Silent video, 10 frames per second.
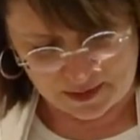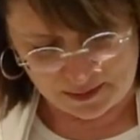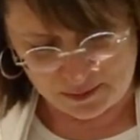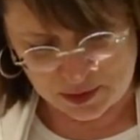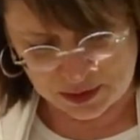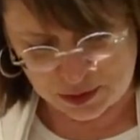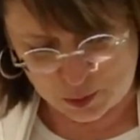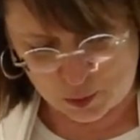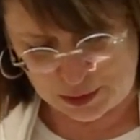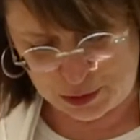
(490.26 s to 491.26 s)
I'm just
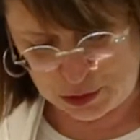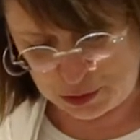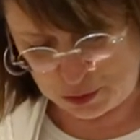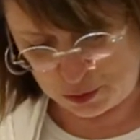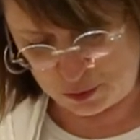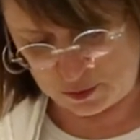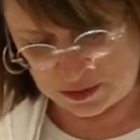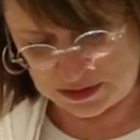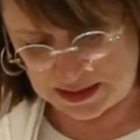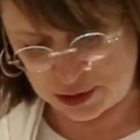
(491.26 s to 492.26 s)
going to
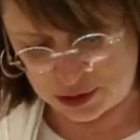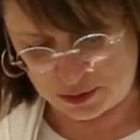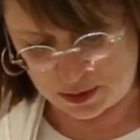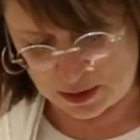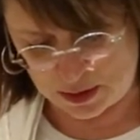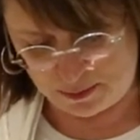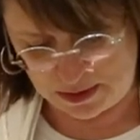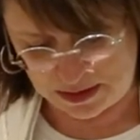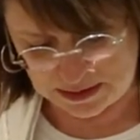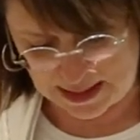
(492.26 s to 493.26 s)
section a
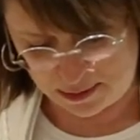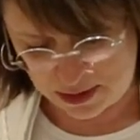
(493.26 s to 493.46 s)
piece out